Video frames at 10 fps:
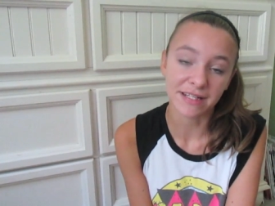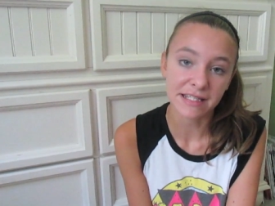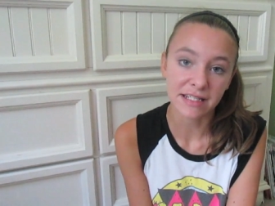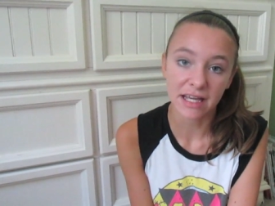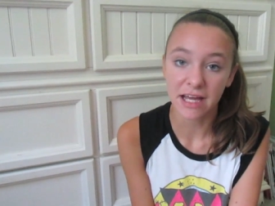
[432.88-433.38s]
want to
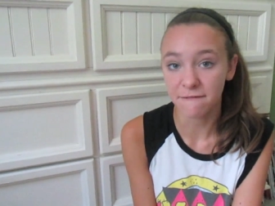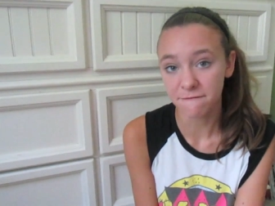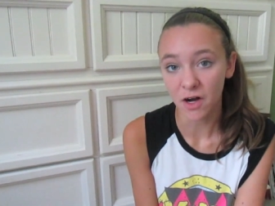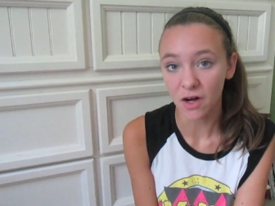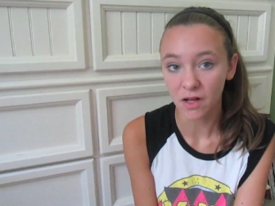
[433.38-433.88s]
see a
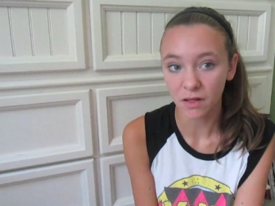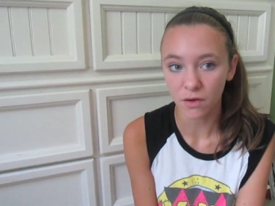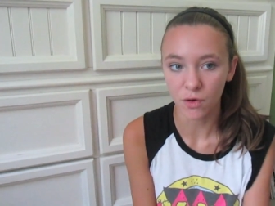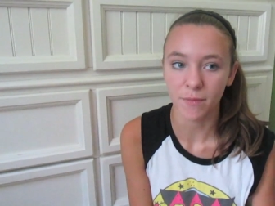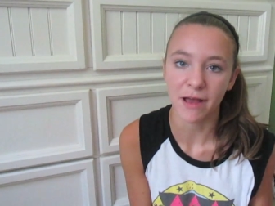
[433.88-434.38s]

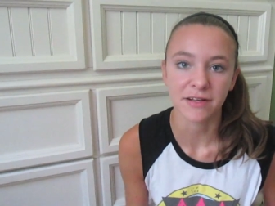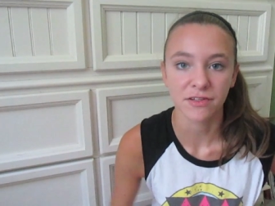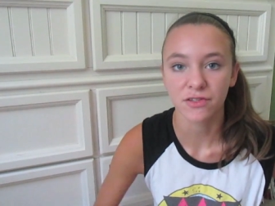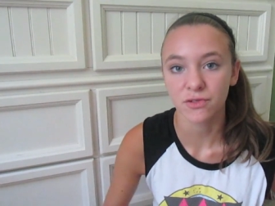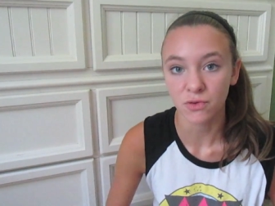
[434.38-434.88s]
fall or back
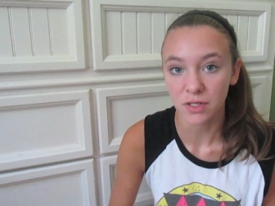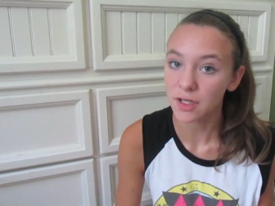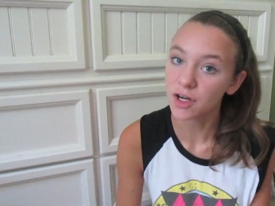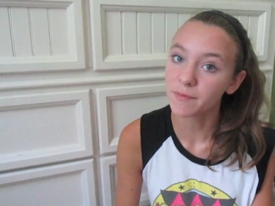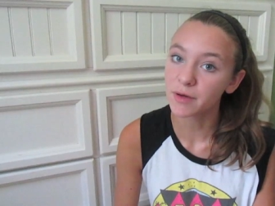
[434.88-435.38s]
to school
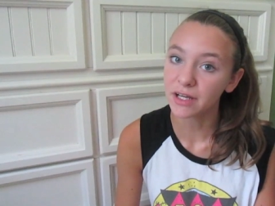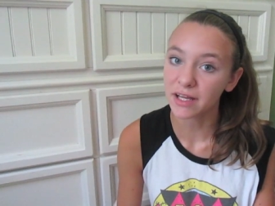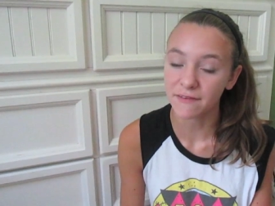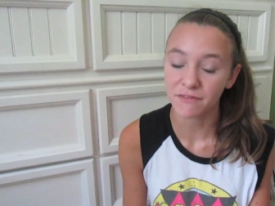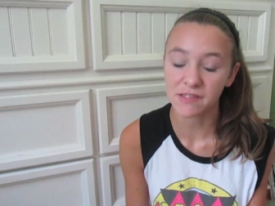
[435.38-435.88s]
lookbook,
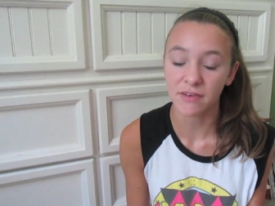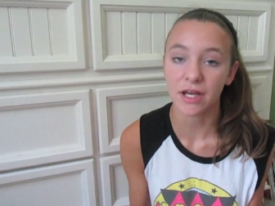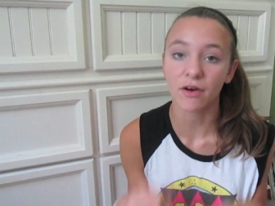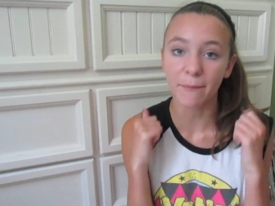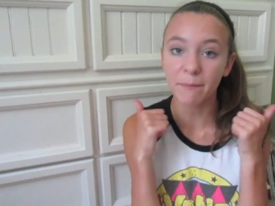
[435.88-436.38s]
give this
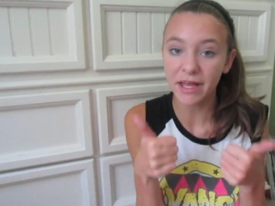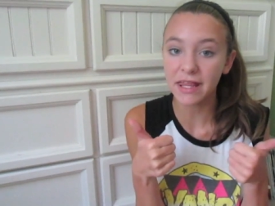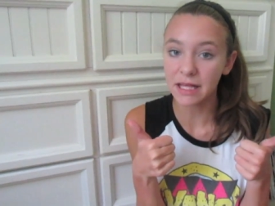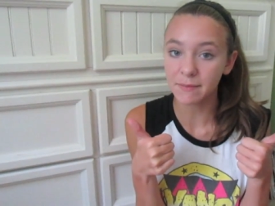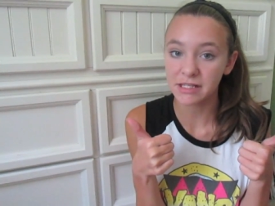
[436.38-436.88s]
video a big
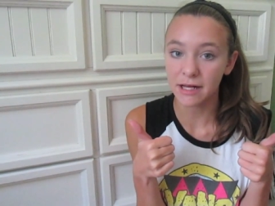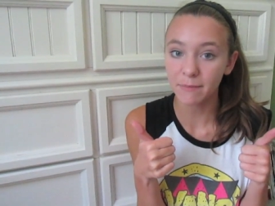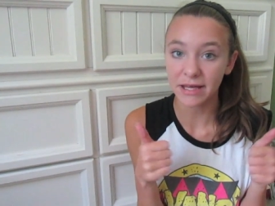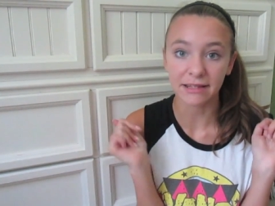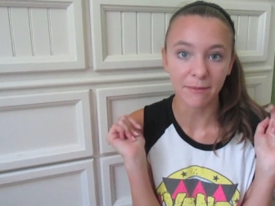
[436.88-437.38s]
thumbs
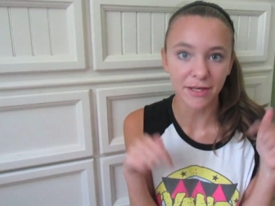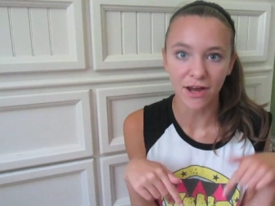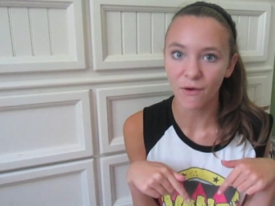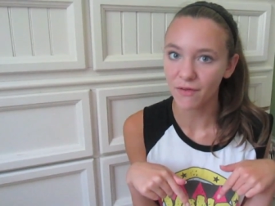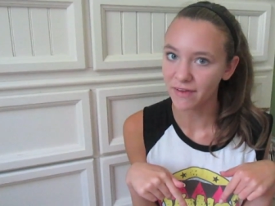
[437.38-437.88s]
up and let me
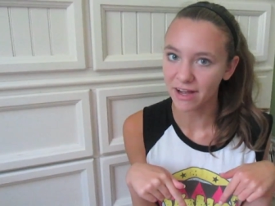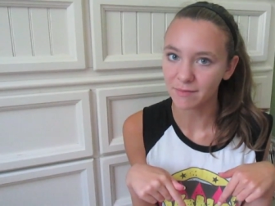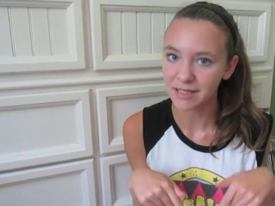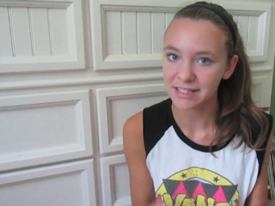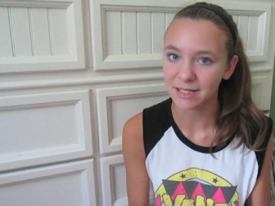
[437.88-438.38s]
know in the
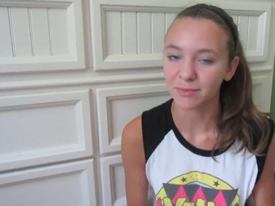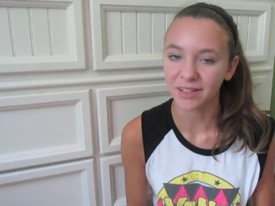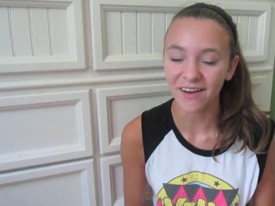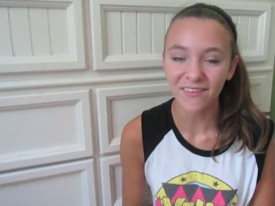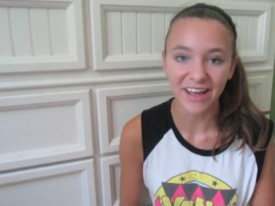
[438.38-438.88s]
comments down
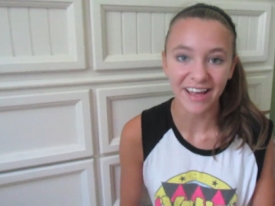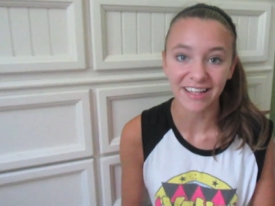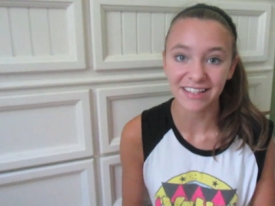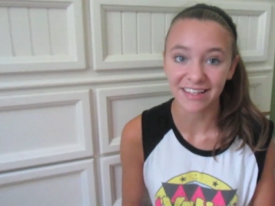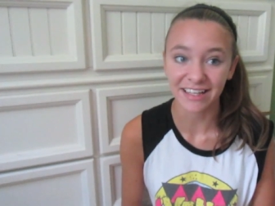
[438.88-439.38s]
below.
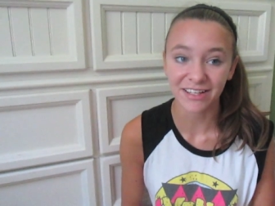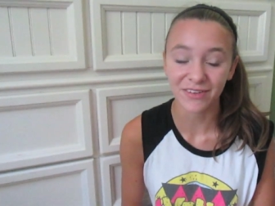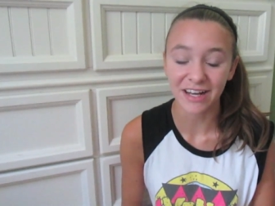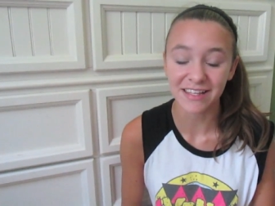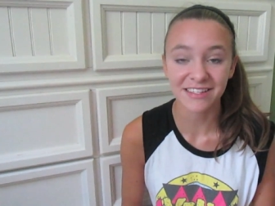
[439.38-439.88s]
And thank you
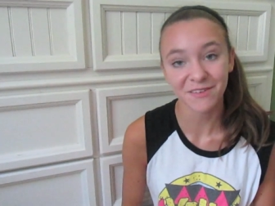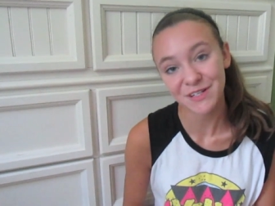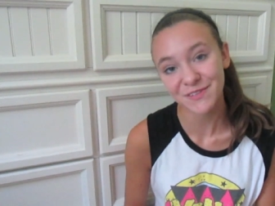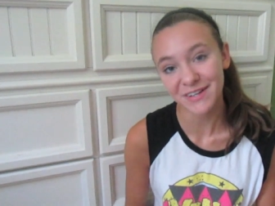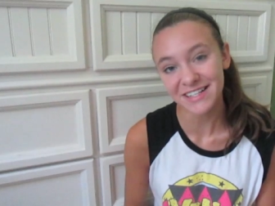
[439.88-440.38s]
guys so
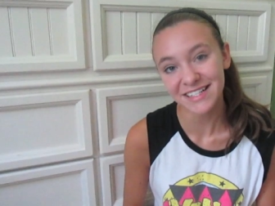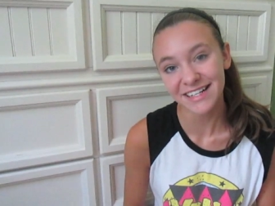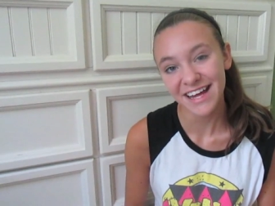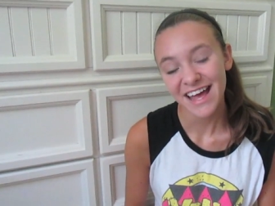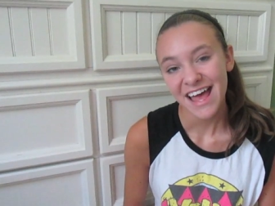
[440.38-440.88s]
much for
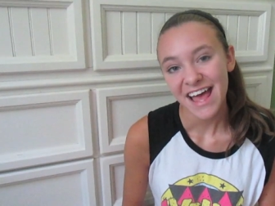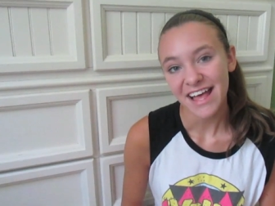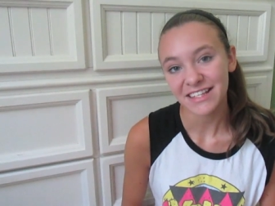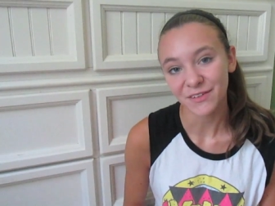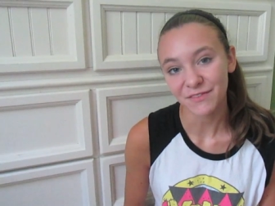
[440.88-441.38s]
watching.
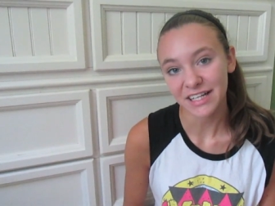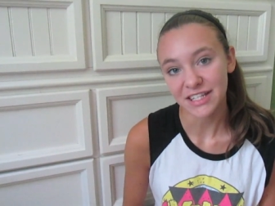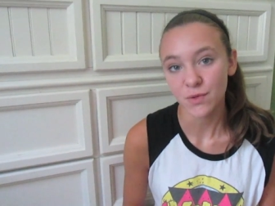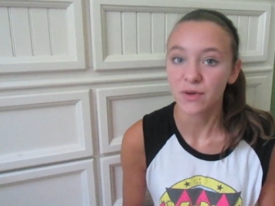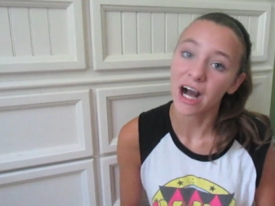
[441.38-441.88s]
Don't
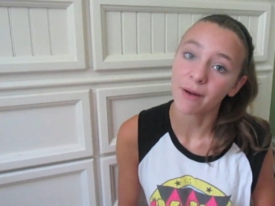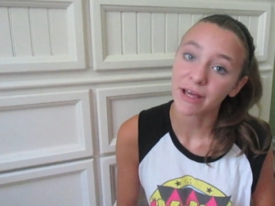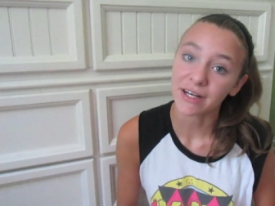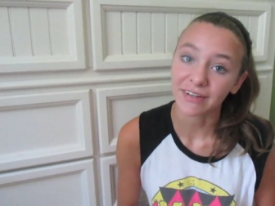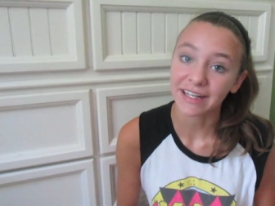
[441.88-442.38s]
forget to
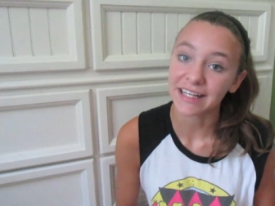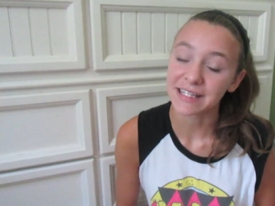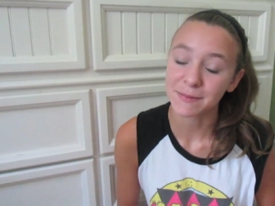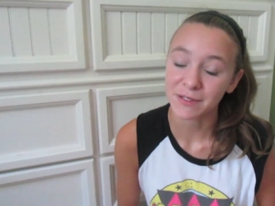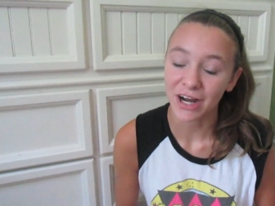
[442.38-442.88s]
comment, rate,
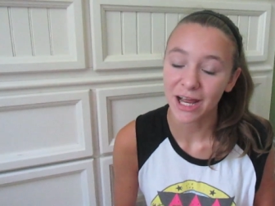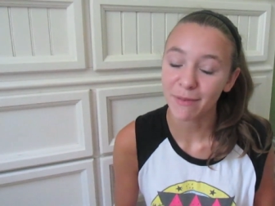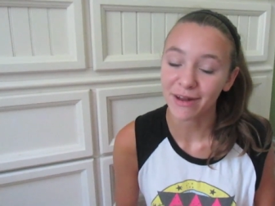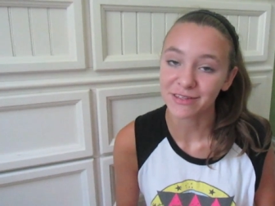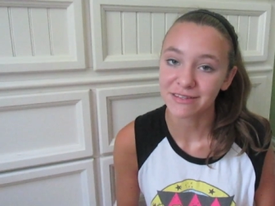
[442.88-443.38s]
and subscribe,
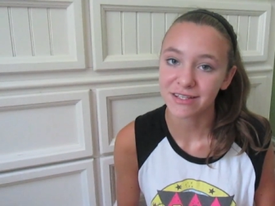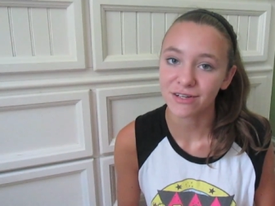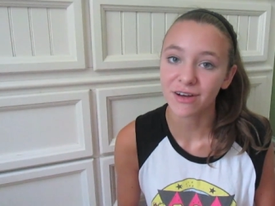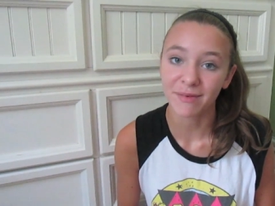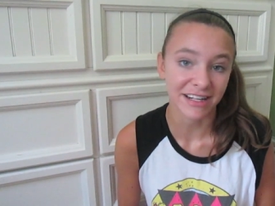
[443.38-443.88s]
and I'll see
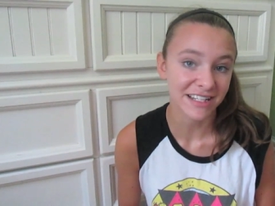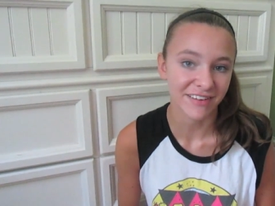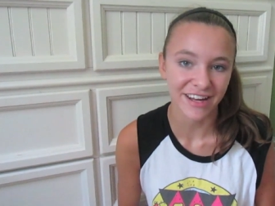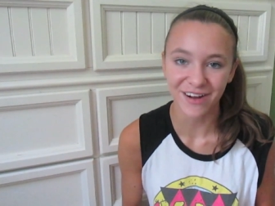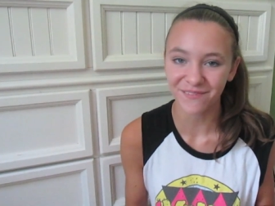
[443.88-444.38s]
you in my next
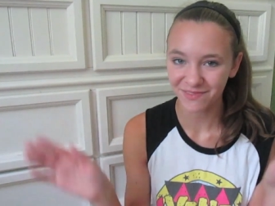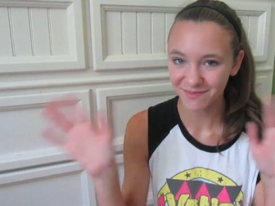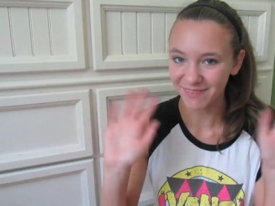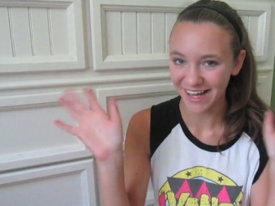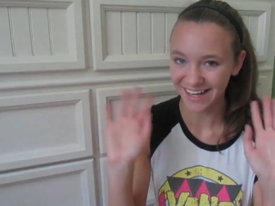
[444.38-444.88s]
video. Bye,